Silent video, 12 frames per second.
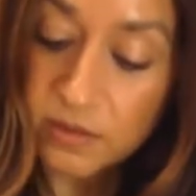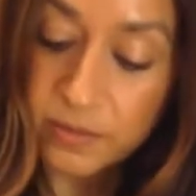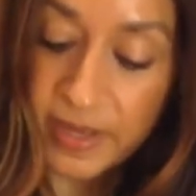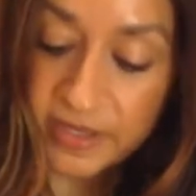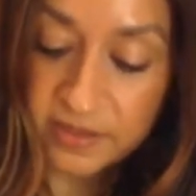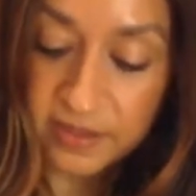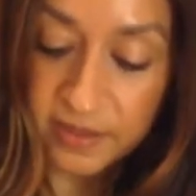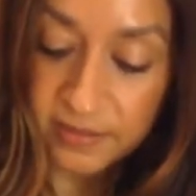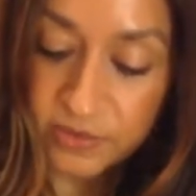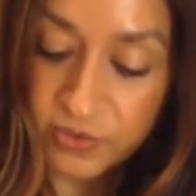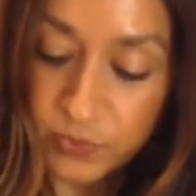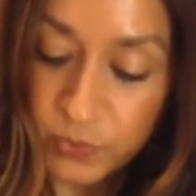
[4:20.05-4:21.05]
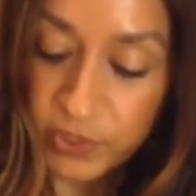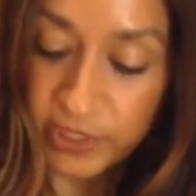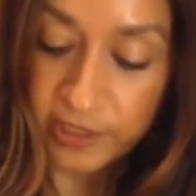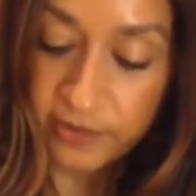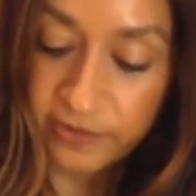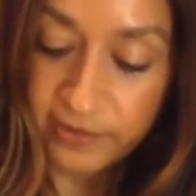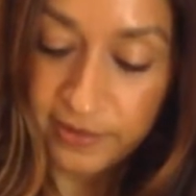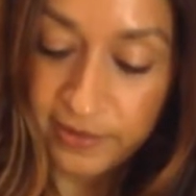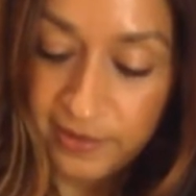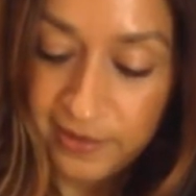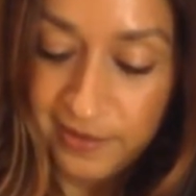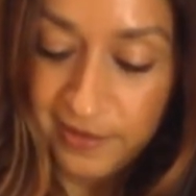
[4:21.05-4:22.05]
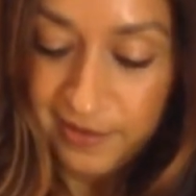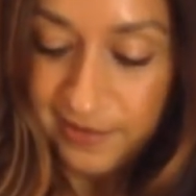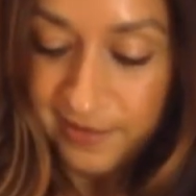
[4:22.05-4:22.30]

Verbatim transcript: little messy, just warning you.